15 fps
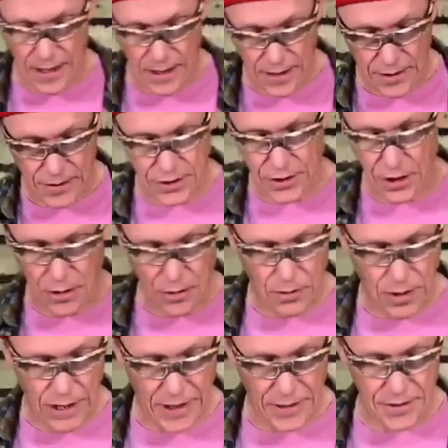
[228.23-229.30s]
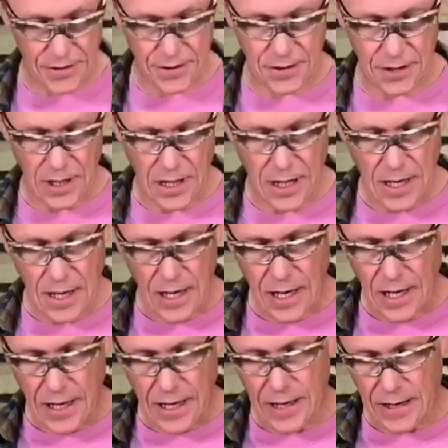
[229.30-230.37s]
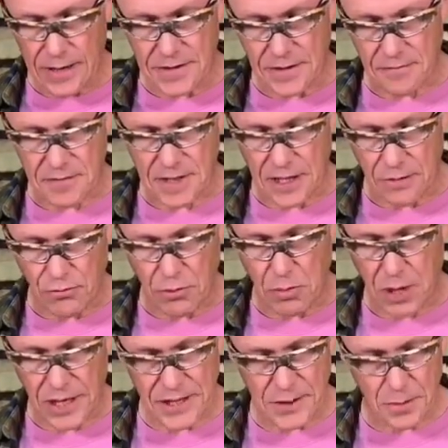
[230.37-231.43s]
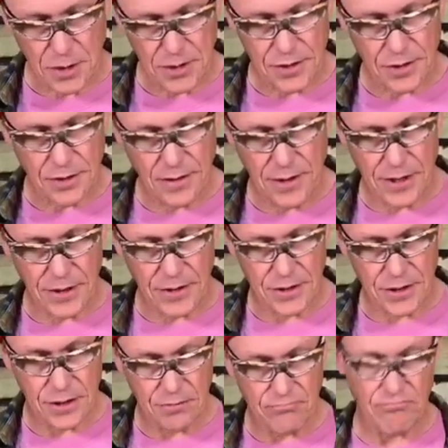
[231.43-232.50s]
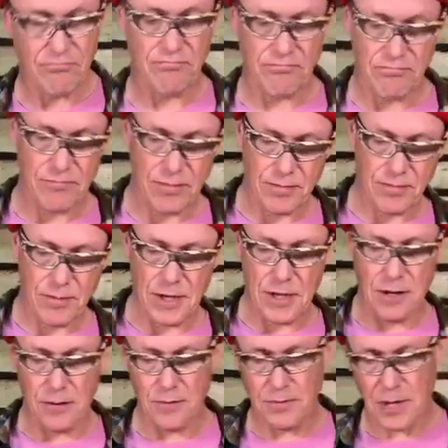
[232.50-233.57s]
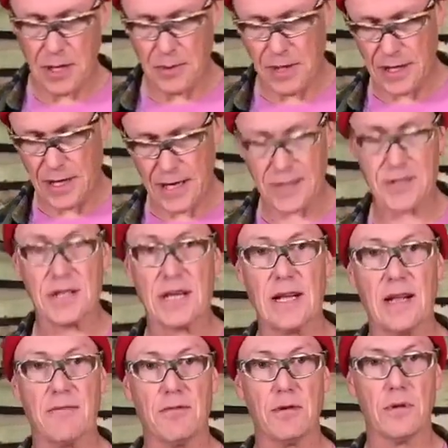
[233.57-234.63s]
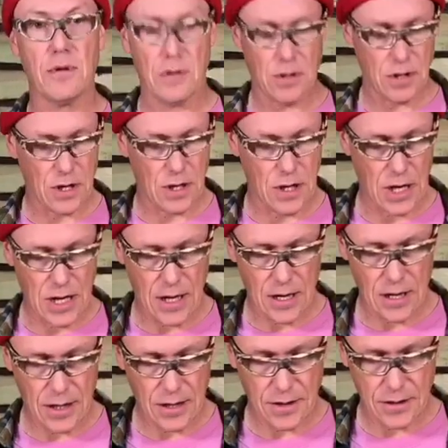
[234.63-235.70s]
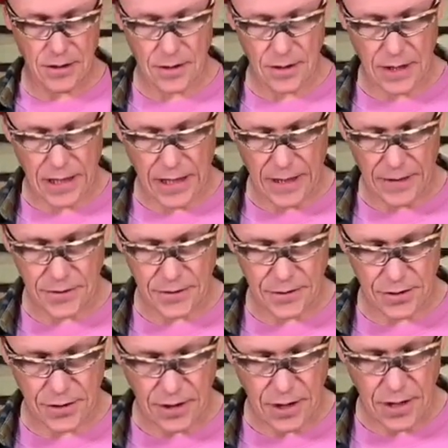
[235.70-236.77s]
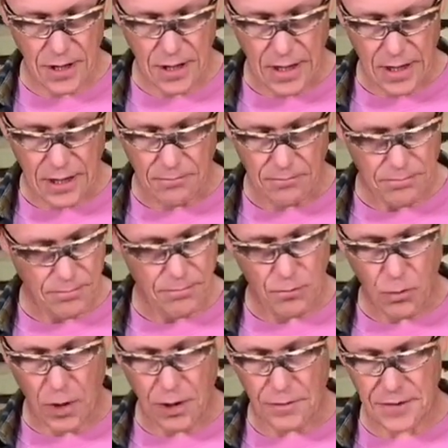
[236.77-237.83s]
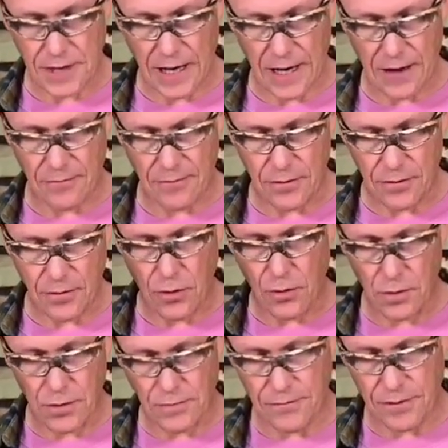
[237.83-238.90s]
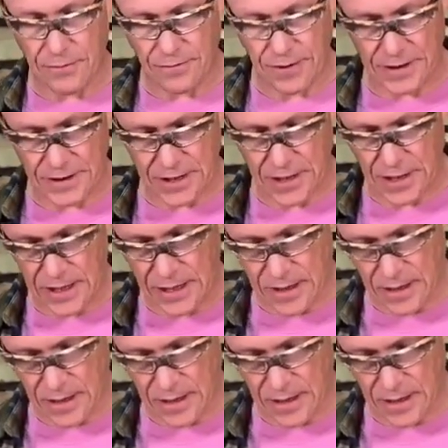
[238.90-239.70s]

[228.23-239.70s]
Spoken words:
So it's obviously a replacement that's, maybe XT level, and won't have all of the fancy